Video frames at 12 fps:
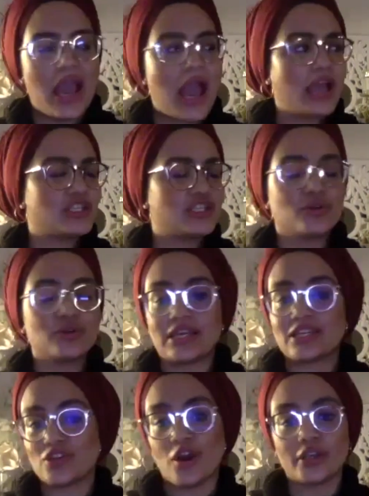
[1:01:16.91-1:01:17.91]
And she goes, I
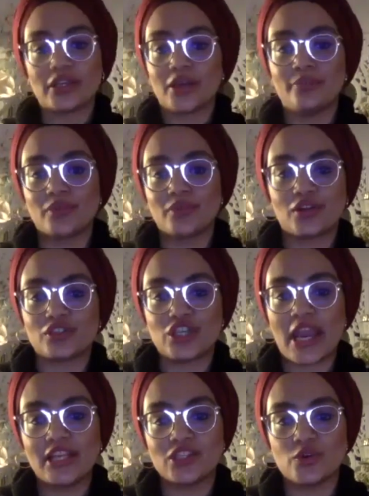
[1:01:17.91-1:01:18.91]
started
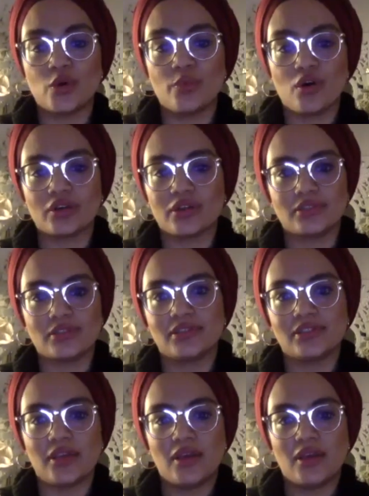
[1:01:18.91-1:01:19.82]
chatting to her more because